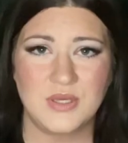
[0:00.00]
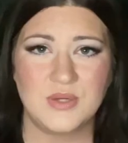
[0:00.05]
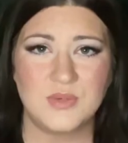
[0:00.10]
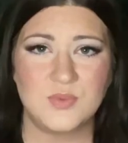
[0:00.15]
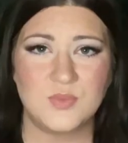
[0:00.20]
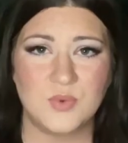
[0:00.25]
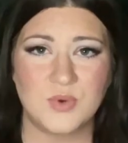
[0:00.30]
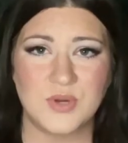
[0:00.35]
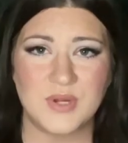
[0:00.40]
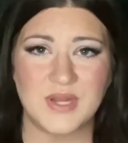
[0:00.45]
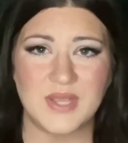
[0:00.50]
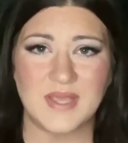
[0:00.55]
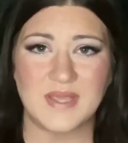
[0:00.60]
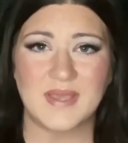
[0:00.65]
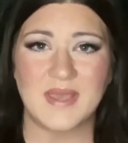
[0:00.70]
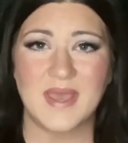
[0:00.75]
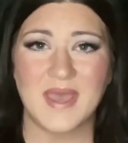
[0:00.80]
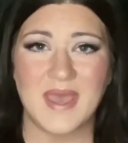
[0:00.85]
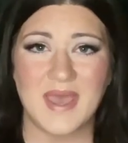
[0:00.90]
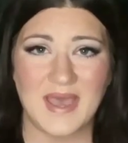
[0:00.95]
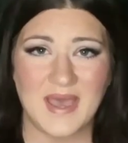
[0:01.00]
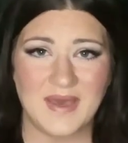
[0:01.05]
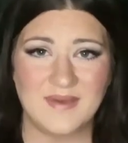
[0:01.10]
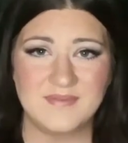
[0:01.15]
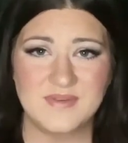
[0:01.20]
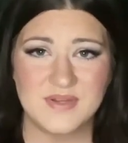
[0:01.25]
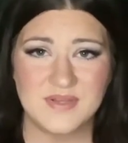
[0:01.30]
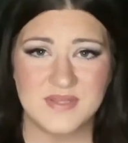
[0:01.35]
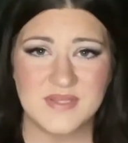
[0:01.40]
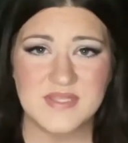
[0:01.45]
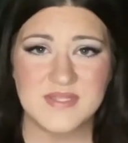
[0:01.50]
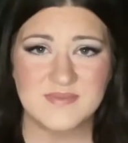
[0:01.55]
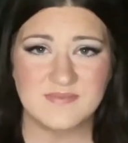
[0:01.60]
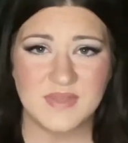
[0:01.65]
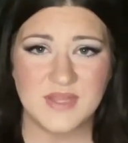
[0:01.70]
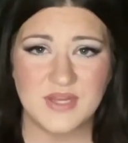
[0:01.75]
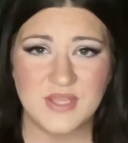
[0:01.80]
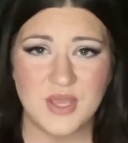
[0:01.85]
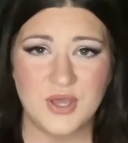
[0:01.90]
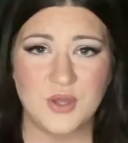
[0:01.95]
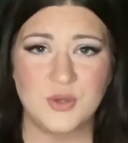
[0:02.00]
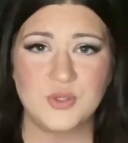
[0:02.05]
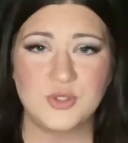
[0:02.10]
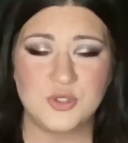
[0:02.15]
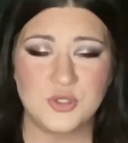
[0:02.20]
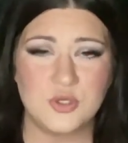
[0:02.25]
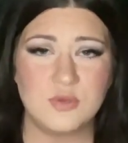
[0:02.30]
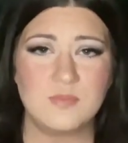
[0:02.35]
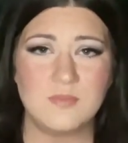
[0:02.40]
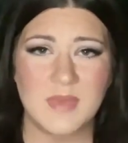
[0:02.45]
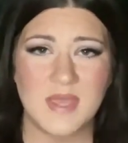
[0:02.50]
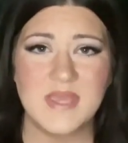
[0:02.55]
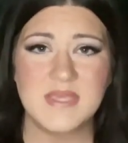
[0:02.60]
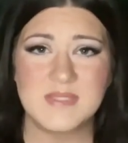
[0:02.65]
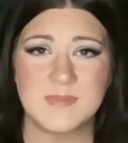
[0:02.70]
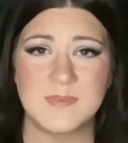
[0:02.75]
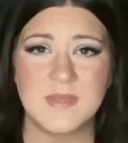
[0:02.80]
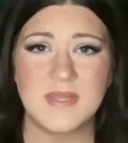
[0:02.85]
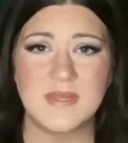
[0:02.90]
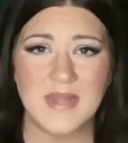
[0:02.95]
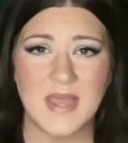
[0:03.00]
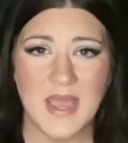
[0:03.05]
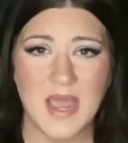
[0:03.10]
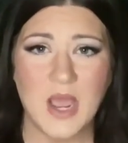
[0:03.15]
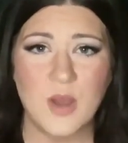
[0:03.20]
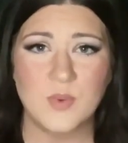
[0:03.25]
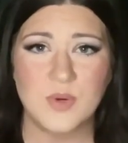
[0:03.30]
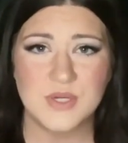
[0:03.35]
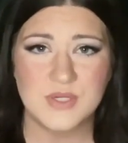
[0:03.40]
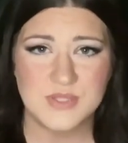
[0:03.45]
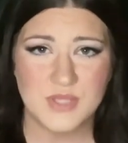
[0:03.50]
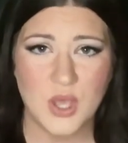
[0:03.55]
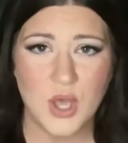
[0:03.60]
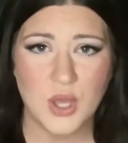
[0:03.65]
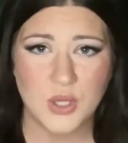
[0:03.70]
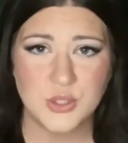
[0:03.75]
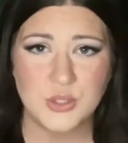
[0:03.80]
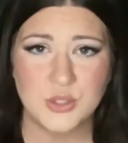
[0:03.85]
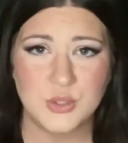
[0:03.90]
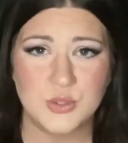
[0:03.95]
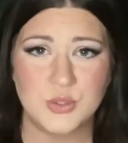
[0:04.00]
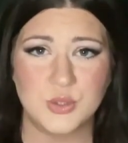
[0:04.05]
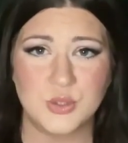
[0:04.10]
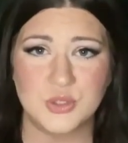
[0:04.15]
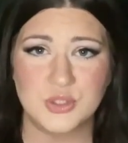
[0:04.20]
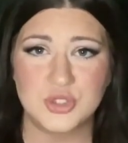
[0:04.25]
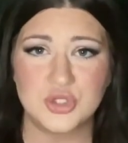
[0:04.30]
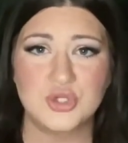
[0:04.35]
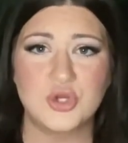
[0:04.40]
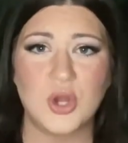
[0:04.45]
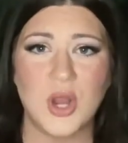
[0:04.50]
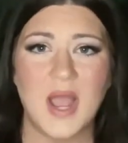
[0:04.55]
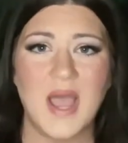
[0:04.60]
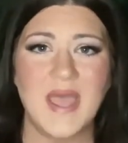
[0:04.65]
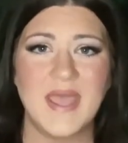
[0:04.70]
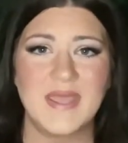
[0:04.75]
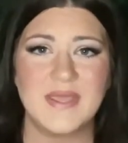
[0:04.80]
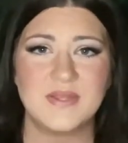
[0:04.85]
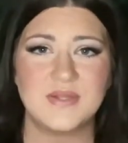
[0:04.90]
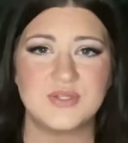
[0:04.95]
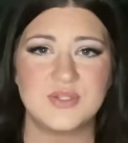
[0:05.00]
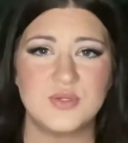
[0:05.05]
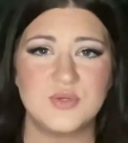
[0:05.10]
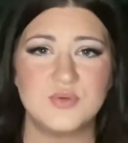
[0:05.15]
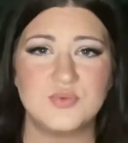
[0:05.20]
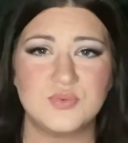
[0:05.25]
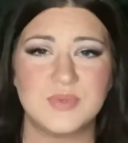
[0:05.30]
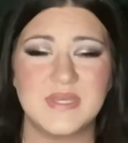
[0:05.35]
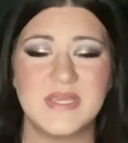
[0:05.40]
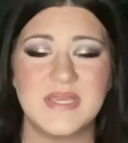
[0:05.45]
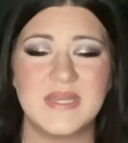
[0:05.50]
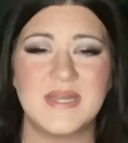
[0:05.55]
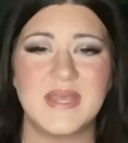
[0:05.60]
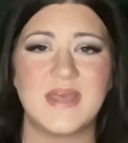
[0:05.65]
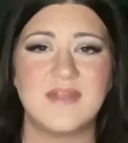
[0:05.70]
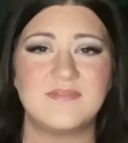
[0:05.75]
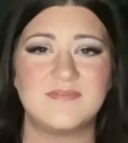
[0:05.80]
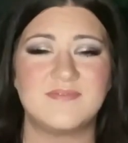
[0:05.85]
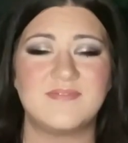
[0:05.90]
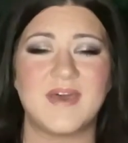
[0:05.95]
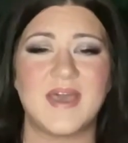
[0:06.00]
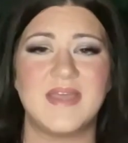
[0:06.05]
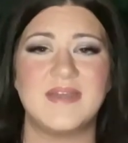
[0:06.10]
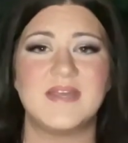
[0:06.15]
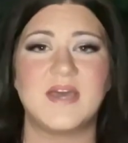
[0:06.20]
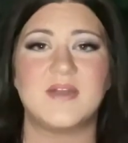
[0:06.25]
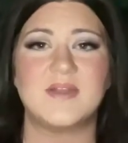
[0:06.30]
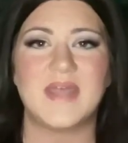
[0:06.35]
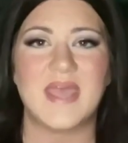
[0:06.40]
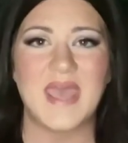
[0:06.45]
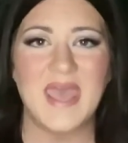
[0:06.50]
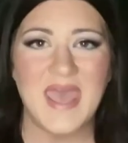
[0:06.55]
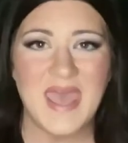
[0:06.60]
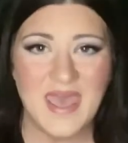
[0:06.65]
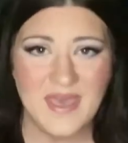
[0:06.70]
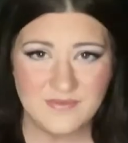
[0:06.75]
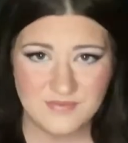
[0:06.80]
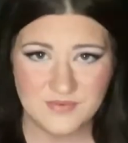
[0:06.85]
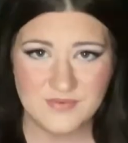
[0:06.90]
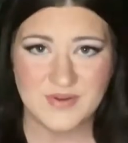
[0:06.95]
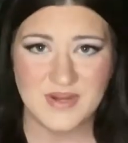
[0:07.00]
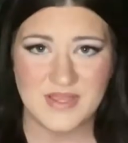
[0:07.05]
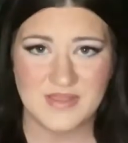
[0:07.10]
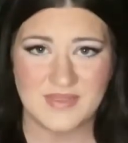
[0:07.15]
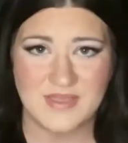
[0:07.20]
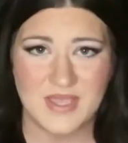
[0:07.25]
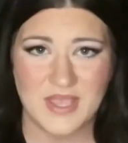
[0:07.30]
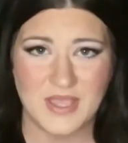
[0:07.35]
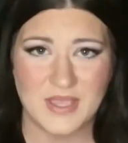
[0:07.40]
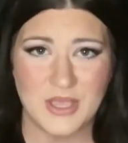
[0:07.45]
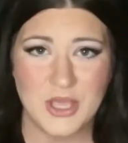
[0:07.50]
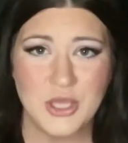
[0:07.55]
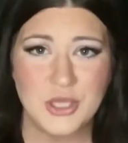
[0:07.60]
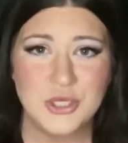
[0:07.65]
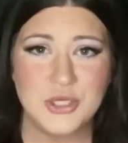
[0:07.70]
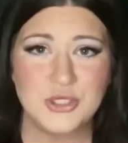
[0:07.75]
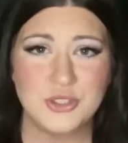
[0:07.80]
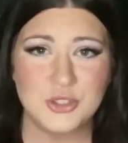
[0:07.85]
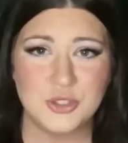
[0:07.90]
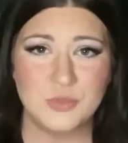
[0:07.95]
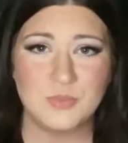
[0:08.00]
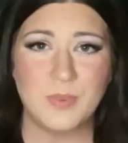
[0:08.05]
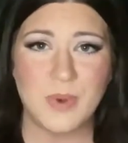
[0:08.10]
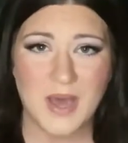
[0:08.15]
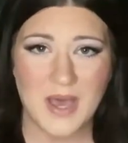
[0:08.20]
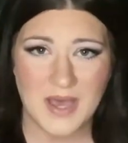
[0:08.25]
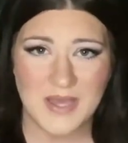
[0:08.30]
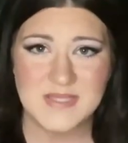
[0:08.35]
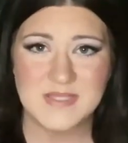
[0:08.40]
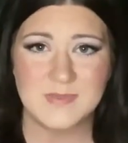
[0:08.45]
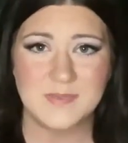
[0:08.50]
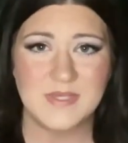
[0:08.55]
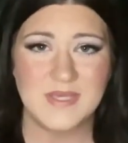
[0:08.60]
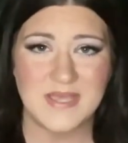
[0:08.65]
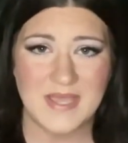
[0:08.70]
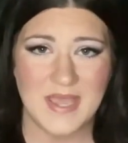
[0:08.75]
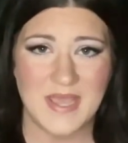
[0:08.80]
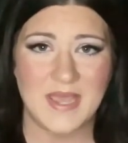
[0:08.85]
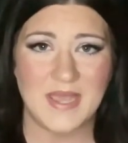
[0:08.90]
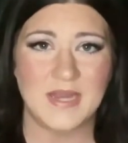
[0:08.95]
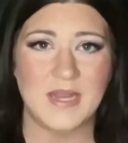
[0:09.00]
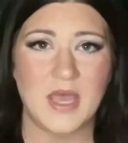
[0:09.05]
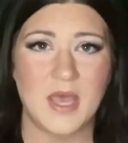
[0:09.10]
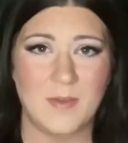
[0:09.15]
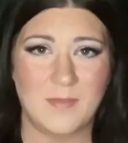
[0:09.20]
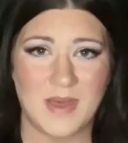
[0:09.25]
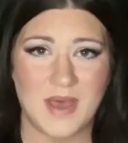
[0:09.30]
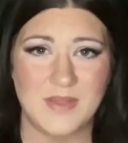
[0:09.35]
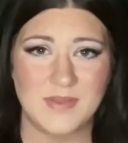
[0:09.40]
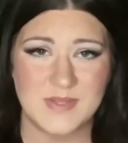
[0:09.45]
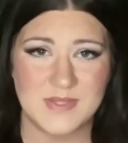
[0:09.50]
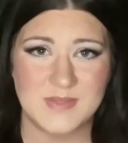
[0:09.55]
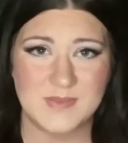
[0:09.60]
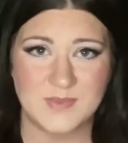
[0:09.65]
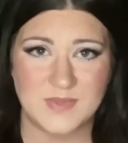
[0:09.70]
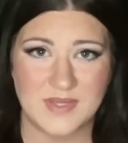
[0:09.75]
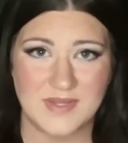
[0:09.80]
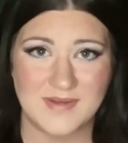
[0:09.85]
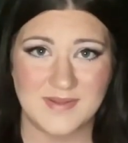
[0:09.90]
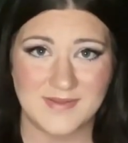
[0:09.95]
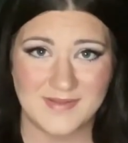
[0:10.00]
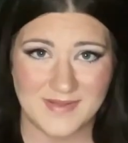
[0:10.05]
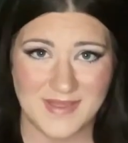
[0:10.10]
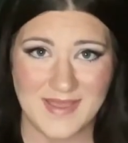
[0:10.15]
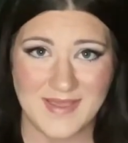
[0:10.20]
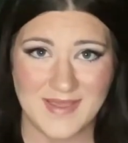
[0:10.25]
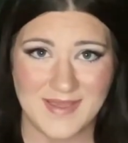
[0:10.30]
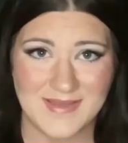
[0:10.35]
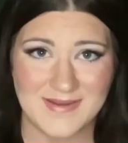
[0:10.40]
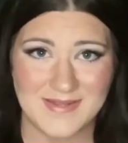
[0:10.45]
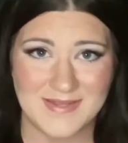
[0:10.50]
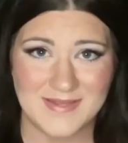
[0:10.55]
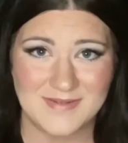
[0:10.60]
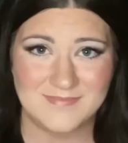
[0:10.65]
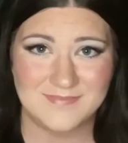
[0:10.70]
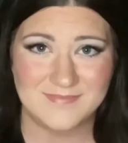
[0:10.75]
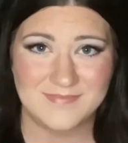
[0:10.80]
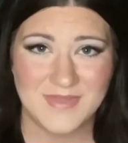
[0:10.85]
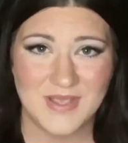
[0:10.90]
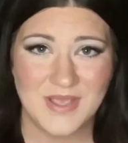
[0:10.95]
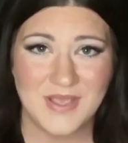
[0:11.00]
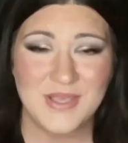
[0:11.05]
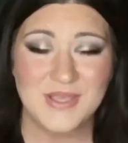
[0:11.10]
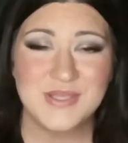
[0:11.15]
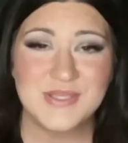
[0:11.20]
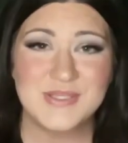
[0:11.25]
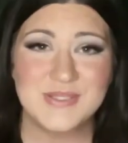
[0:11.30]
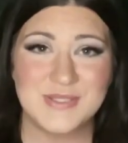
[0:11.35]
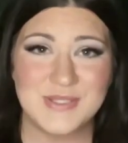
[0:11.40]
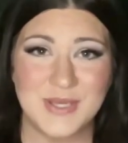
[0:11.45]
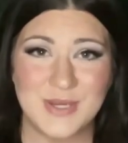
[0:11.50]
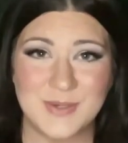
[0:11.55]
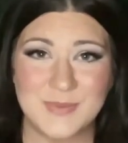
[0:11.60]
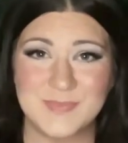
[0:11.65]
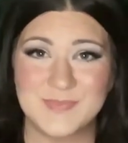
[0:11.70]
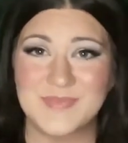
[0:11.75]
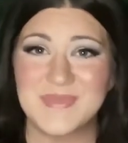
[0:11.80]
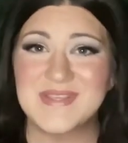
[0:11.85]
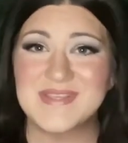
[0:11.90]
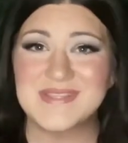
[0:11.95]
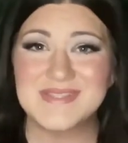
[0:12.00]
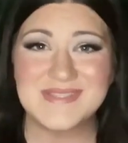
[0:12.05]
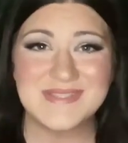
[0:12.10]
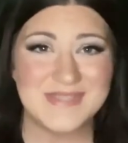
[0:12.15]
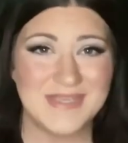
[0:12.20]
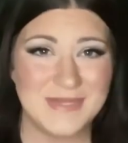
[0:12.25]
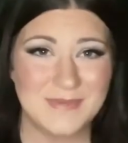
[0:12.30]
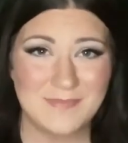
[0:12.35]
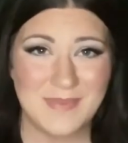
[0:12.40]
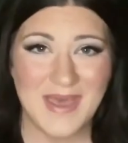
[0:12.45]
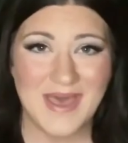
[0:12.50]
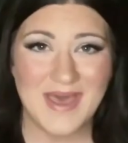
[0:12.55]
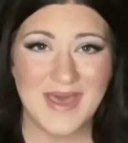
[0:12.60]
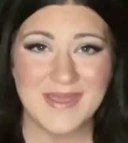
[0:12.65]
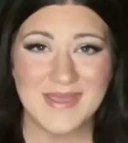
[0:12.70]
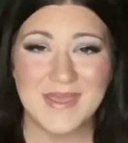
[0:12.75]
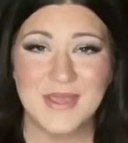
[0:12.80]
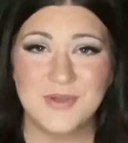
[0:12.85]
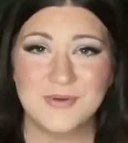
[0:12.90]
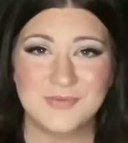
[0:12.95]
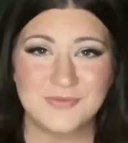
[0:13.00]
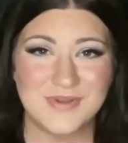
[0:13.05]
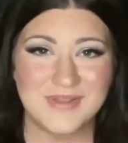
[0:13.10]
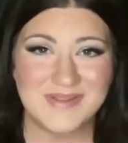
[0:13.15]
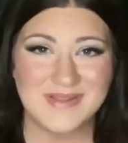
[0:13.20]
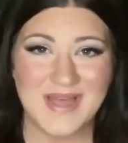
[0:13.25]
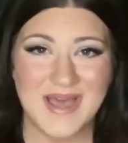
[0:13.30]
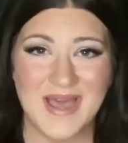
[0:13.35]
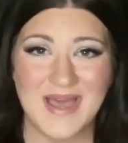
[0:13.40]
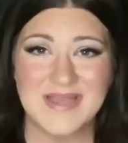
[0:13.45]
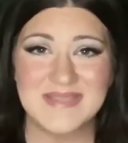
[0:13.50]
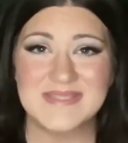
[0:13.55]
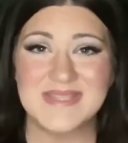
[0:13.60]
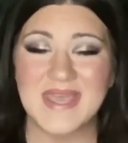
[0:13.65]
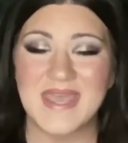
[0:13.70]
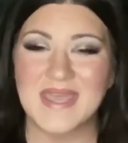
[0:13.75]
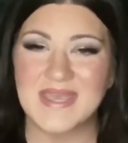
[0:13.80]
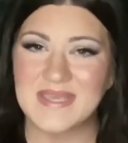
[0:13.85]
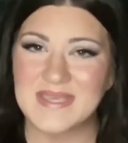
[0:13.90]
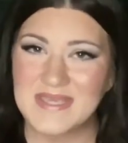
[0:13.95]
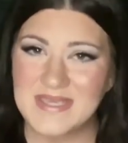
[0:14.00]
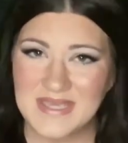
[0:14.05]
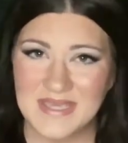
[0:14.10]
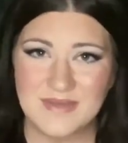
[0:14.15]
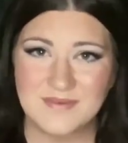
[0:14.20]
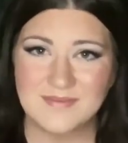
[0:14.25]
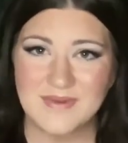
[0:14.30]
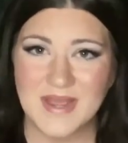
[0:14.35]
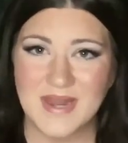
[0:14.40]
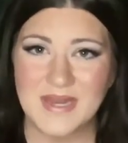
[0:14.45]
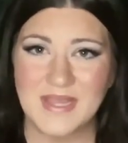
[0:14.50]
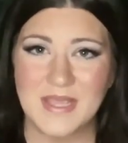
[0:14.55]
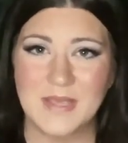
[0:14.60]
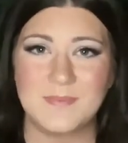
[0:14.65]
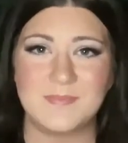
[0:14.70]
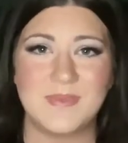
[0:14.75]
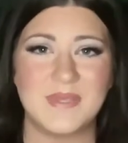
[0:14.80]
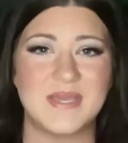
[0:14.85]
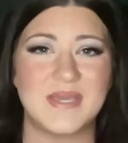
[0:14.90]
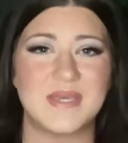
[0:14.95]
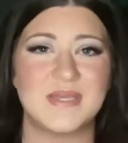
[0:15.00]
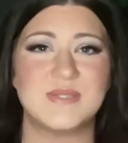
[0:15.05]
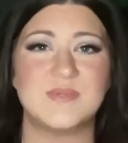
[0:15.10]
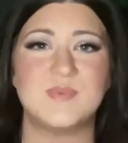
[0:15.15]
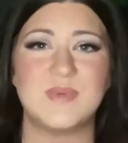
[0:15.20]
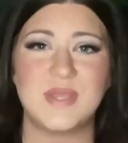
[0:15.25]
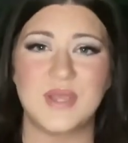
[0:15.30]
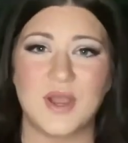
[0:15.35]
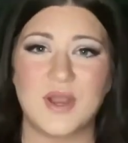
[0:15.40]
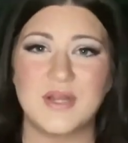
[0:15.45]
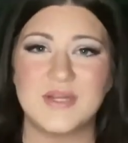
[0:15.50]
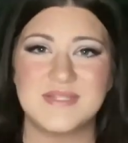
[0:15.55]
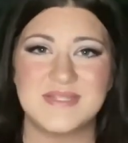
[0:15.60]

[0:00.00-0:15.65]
Warning. After this video, you may spend hours on Google trying to read and find out everything you possibly can about this one like I did. So sit back, relax, and get ready because we are